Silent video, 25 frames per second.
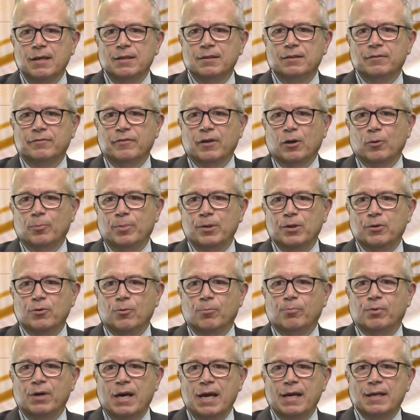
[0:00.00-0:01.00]
developing your
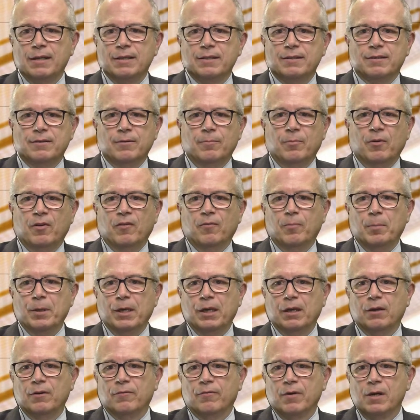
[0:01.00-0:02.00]
brands,
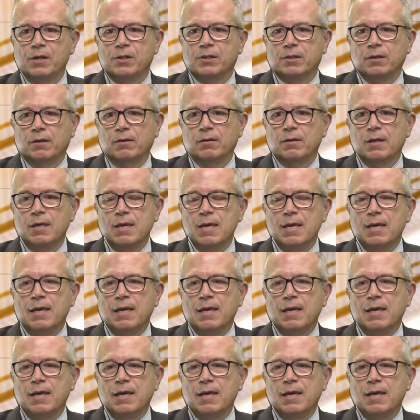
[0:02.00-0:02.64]
developing innovation,